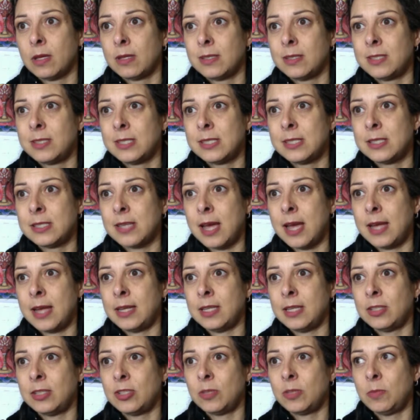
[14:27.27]

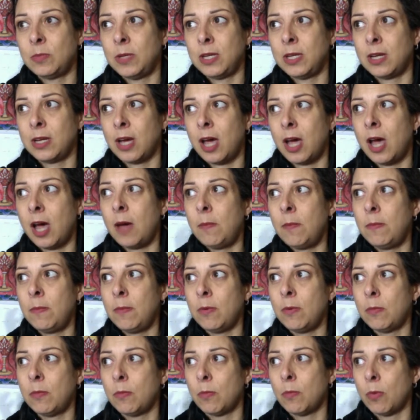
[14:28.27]
deciding to become
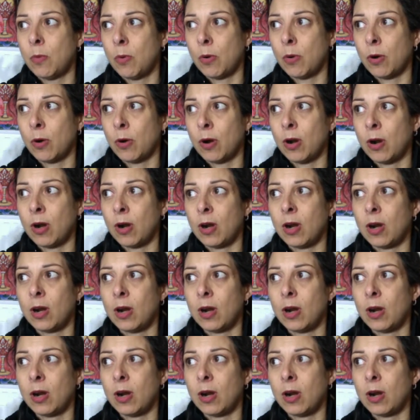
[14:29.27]
more